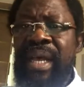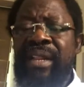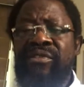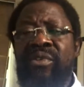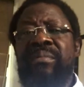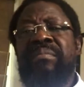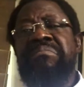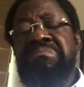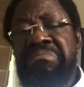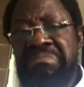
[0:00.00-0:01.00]
at
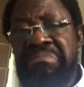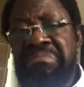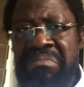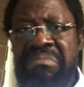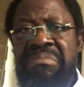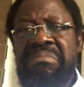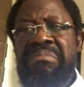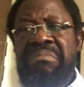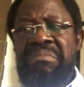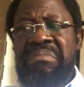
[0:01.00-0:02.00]
some
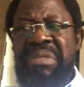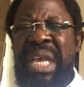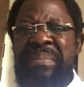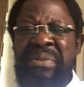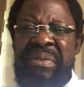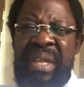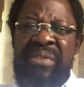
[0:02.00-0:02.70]
debt.